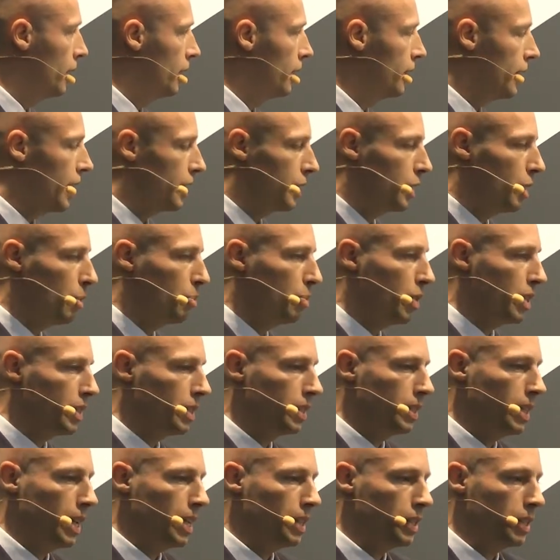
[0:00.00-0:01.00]
There's actually a
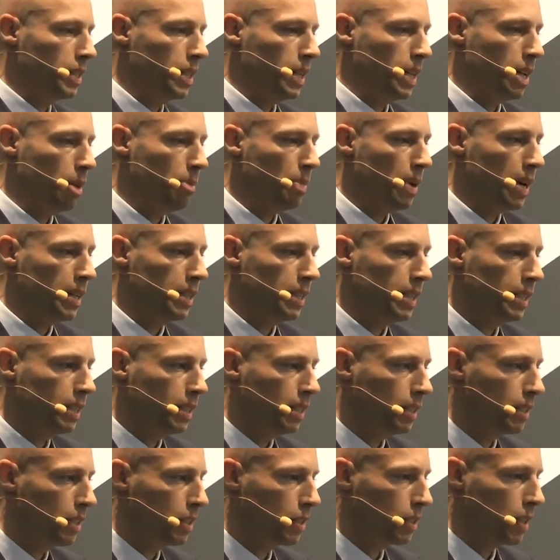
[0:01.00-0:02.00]
presentation here by
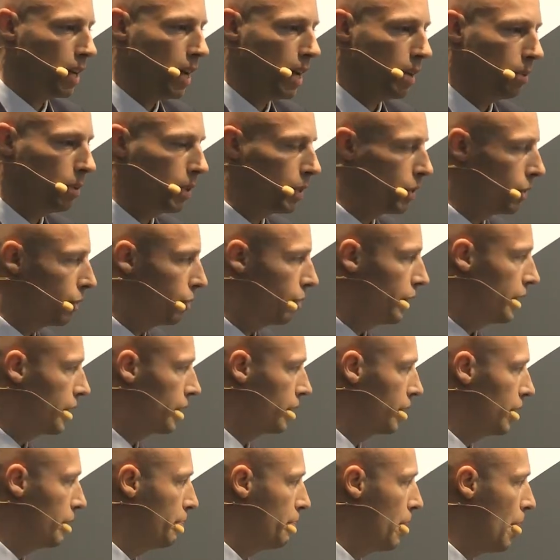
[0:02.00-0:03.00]
Nina Desai which was
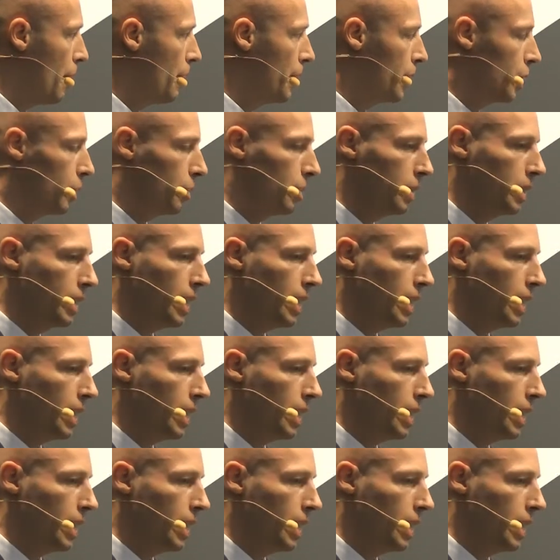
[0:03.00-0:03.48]
recently published.